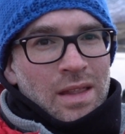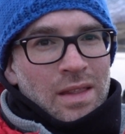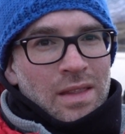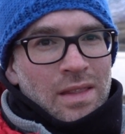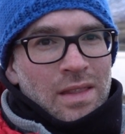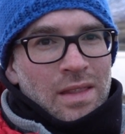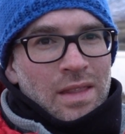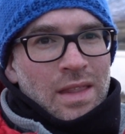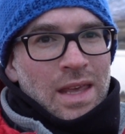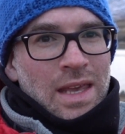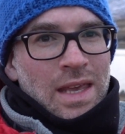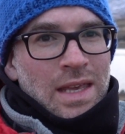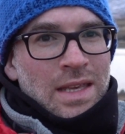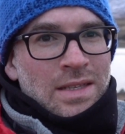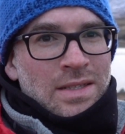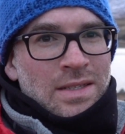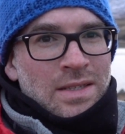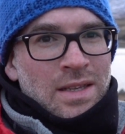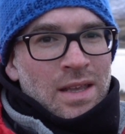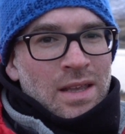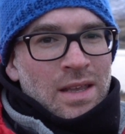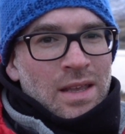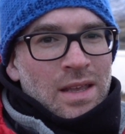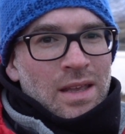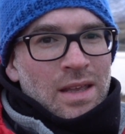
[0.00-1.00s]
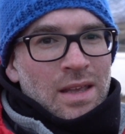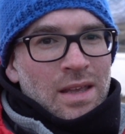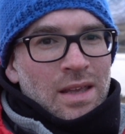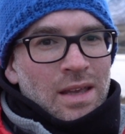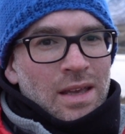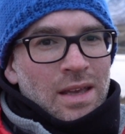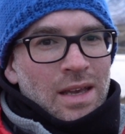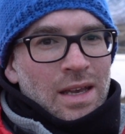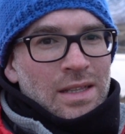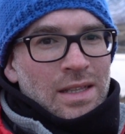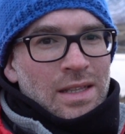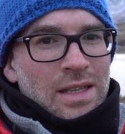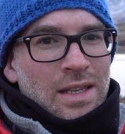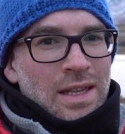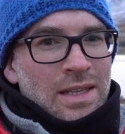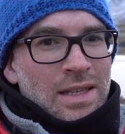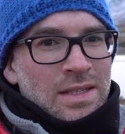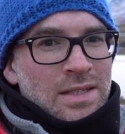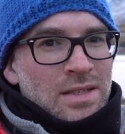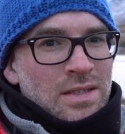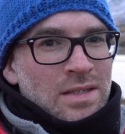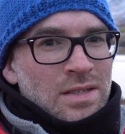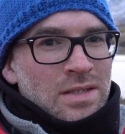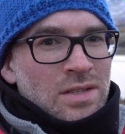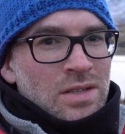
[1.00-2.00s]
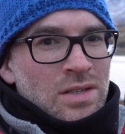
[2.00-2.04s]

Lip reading: these in the distance.